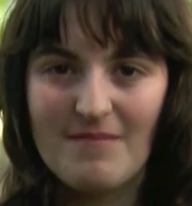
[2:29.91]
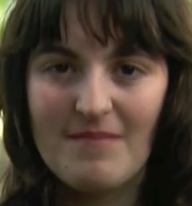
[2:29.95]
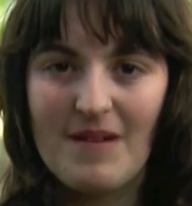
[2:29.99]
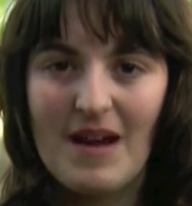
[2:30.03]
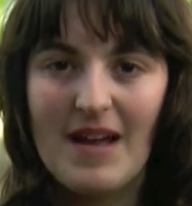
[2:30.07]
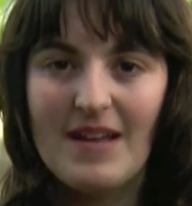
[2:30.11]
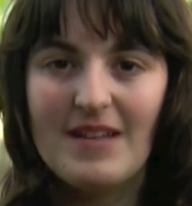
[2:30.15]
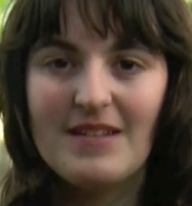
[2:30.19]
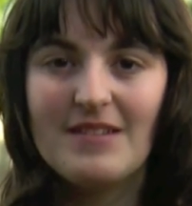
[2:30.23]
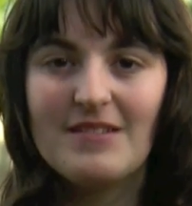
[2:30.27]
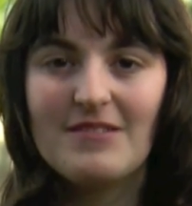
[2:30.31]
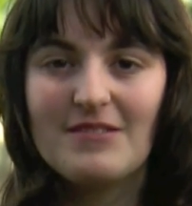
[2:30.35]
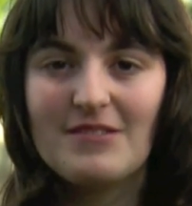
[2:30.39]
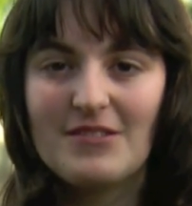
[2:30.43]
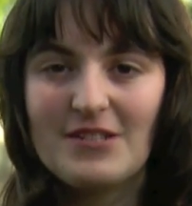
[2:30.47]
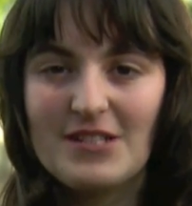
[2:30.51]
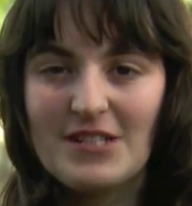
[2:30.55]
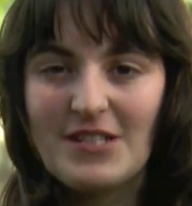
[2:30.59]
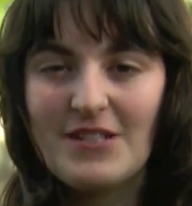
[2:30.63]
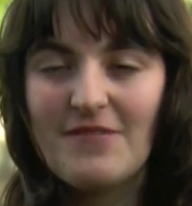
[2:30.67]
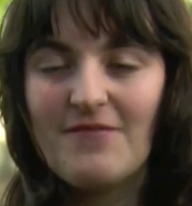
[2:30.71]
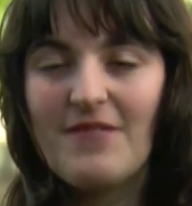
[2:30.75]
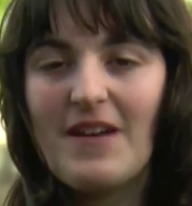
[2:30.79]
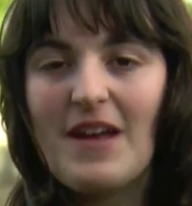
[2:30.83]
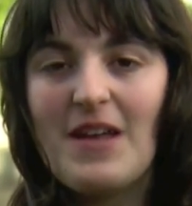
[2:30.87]
my
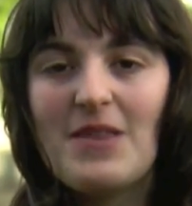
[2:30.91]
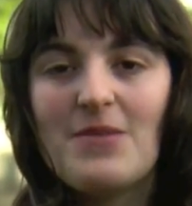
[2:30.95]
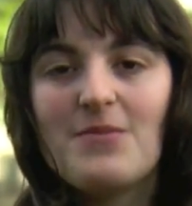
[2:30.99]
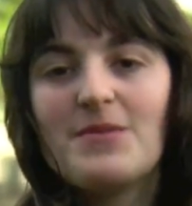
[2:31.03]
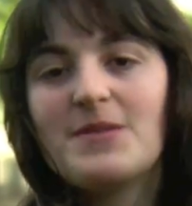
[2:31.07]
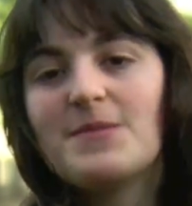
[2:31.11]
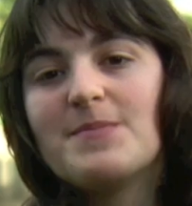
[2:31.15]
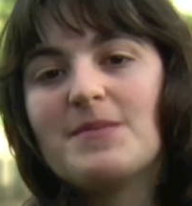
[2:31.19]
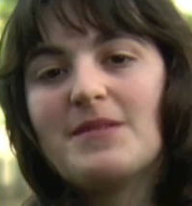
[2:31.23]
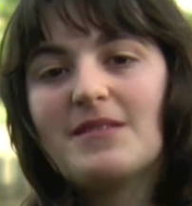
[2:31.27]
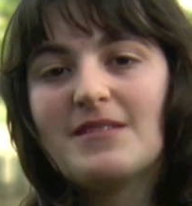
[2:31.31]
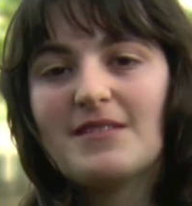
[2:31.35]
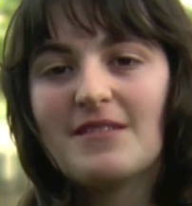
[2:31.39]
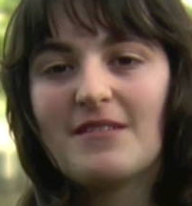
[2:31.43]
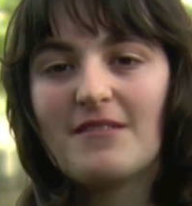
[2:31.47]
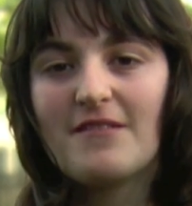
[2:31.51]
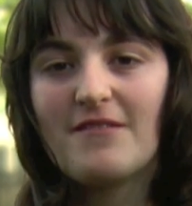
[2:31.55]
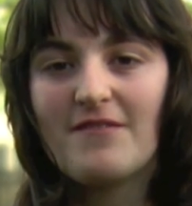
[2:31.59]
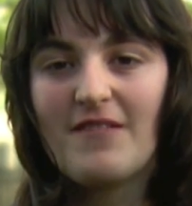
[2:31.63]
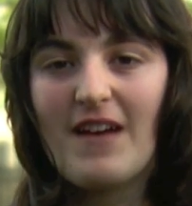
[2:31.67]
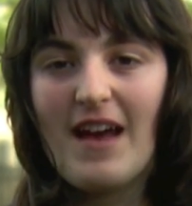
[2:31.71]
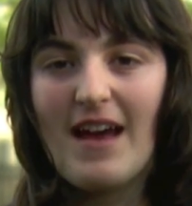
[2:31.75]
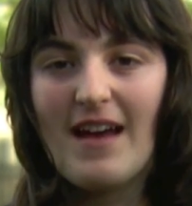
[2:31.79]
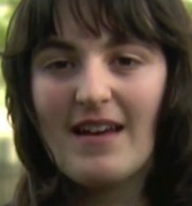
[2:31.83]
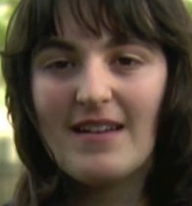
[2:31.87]
Christian faith was built on
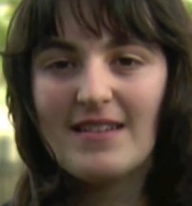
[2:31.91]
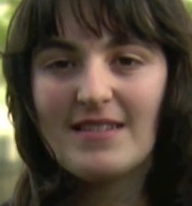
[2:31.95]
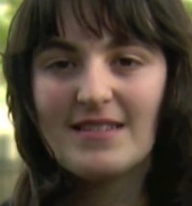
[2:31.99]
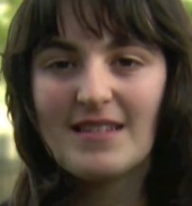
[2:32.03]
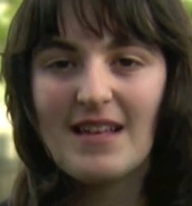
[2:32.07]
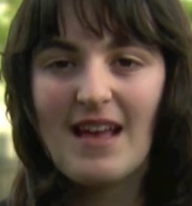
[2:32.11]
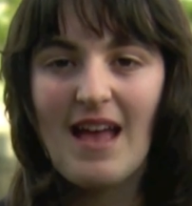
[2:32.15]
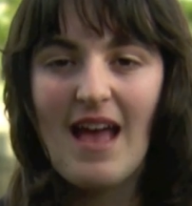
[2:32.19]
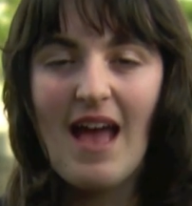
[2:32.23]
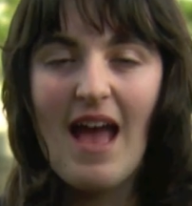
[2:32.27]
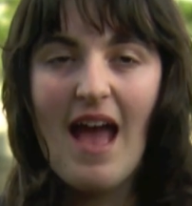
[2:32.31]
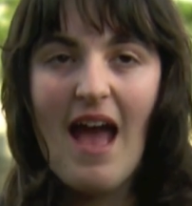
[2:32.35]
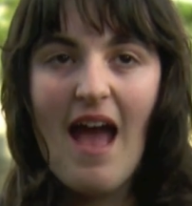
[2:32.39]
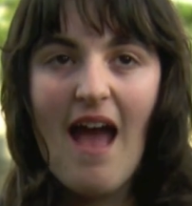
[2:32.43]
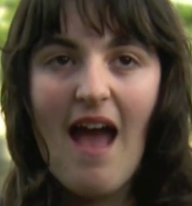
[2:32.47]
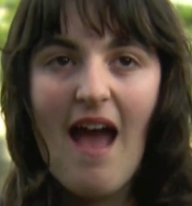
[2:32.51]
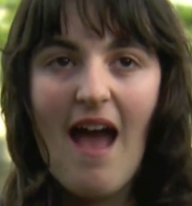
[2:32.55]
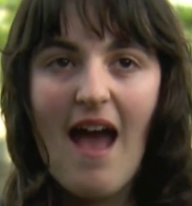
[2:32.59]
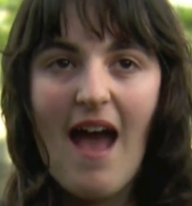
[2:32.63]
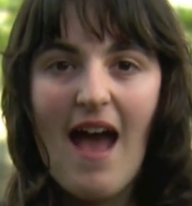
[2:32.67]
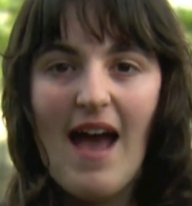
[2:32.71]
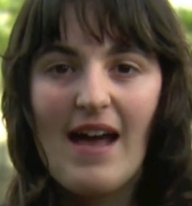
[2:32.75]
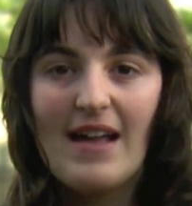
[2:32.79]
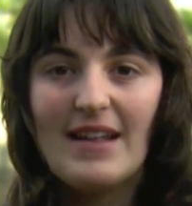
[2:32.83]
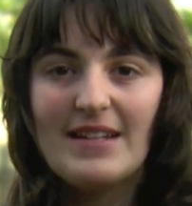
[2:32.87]
facts
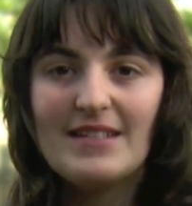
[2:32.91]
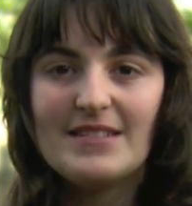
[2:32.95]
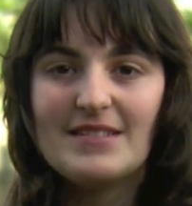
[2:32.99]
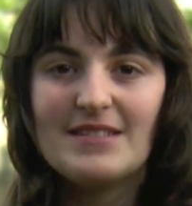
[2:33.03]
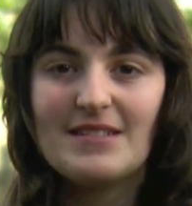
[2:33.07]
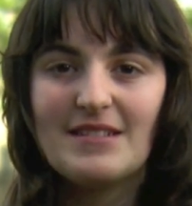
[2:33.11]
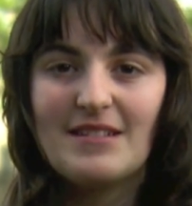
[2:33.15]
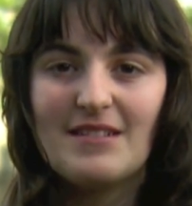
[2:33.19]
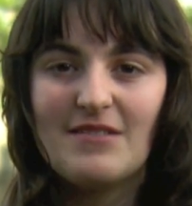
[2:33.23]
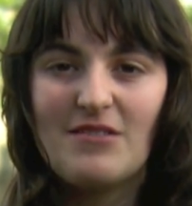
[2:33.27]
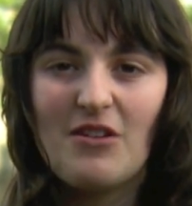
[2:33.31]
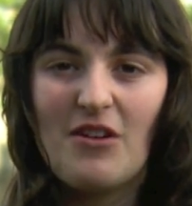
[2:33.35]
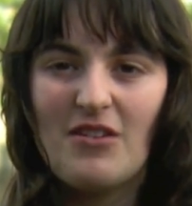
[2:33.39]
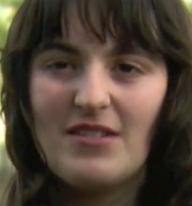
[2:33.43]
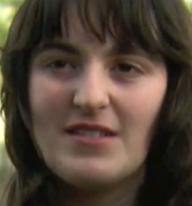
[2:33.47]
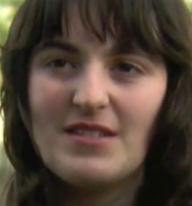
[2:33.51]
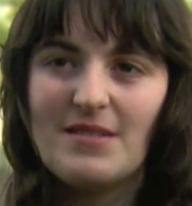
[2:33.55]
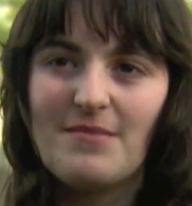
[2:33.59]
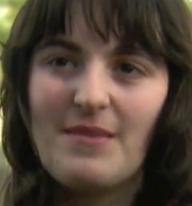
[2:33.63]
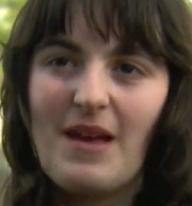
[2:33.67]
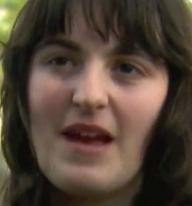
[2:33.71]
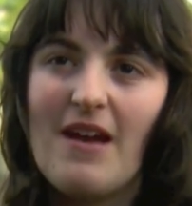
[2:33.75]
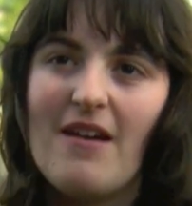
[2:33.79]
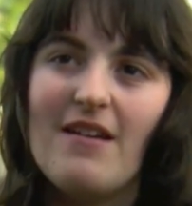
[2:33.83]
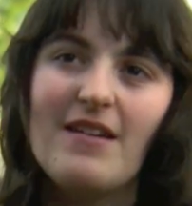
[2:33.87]
and not
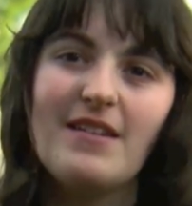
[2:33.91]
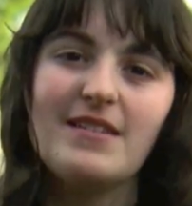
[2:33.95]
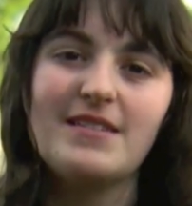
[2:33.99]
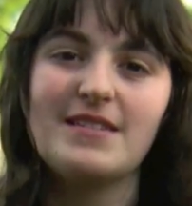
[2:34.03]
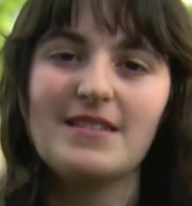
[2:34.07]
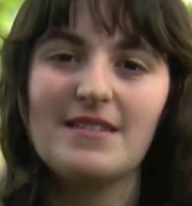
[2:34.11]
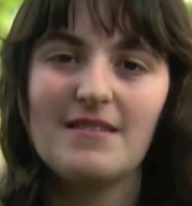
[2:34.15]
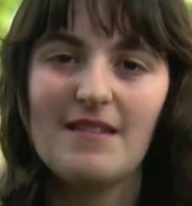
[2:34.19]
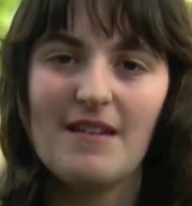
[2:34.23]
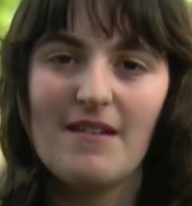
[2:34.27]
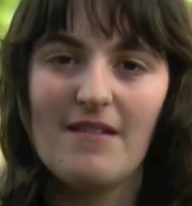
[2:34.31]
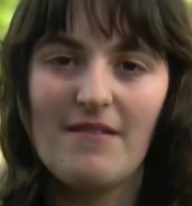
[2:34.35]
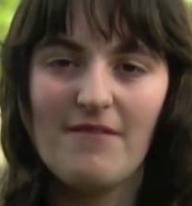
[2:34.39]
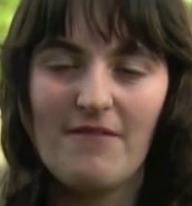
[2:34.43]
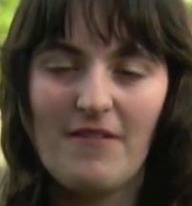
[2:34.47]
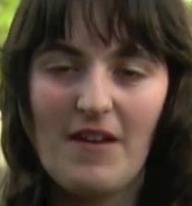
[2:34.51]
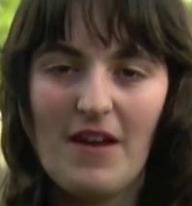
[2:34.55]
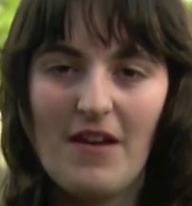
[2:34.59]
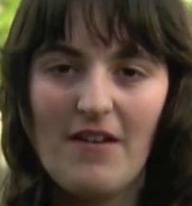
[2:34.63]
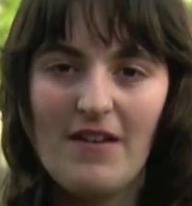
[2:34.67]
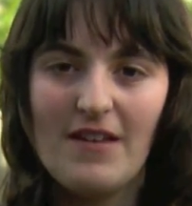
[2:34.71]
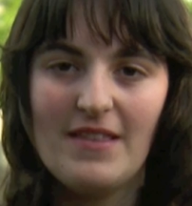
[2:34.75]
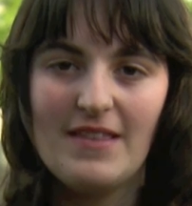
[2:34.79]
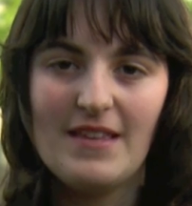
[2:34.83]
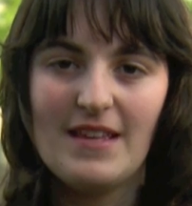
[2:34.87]
some airy
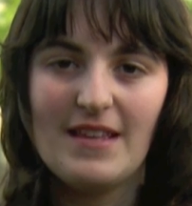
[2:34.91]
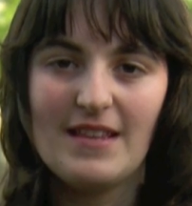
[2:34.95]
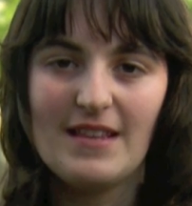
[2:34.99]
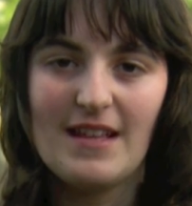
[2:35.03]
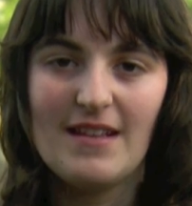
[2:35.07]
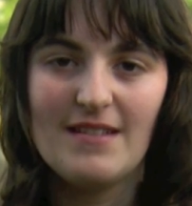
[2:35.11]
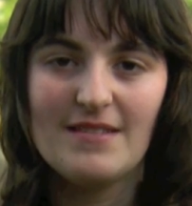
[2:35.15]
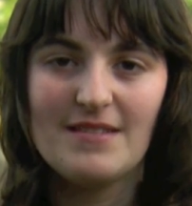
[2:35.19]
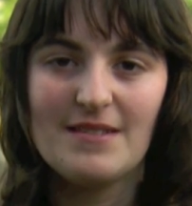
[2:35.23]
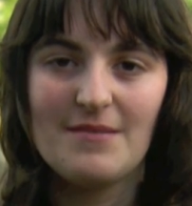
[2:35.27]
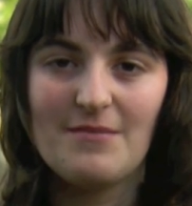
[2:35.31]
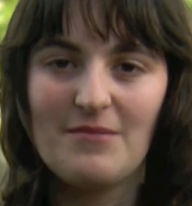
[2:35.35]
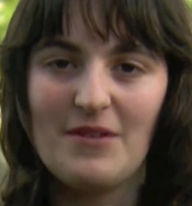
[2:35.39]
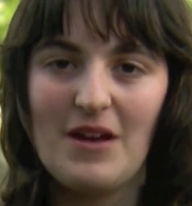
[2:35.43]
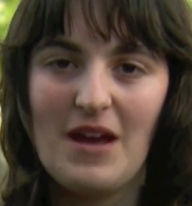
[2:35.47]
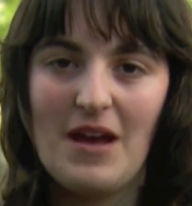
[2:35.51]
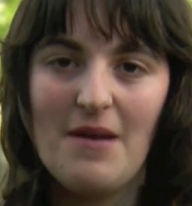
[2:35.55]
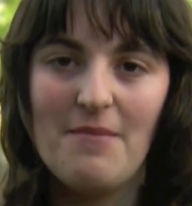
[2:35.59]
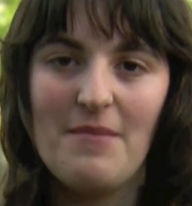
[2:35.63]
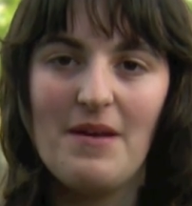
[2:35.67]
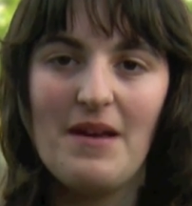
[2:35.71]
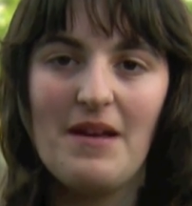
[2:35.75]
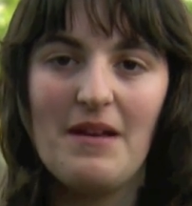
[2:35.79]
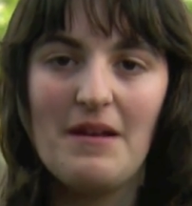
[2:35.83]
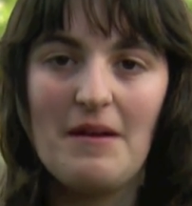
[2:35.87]
fairy thing that some
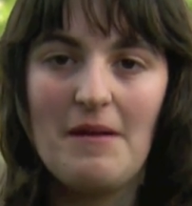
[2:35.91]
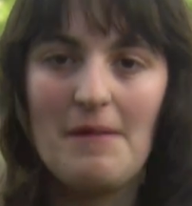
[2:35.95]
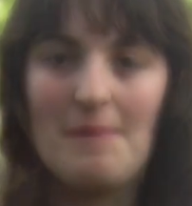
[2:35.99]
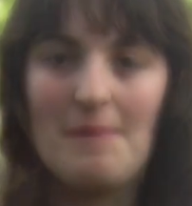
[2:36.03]
guy made